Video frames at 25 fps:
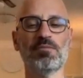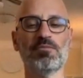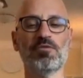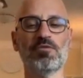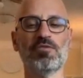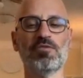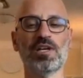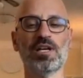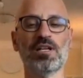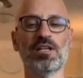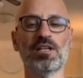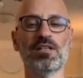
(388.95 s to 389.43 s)

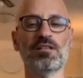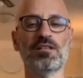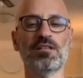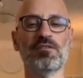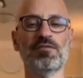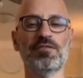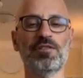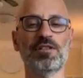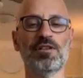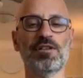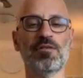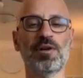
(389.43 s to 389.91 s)
moving in
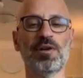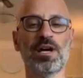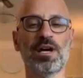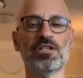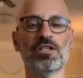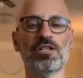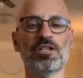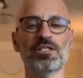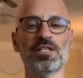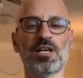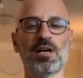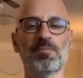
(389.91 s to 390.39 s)
different
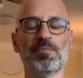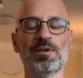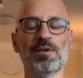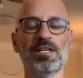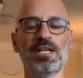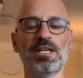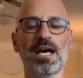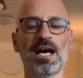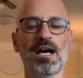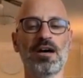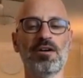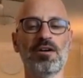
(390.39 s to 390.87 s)
directions, up and
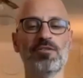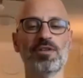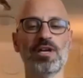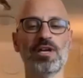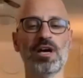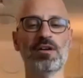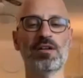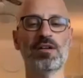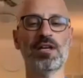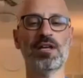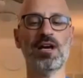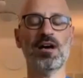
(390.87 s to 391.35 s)
down
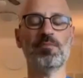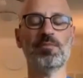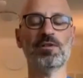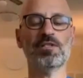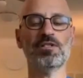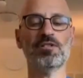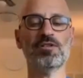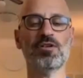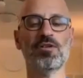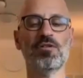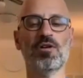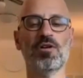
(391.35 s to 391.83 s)
and up, and
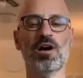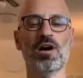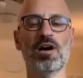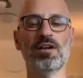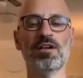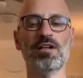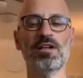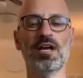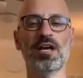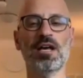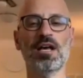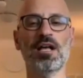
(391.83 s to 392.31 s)
so
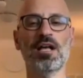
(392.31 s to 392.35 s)
on,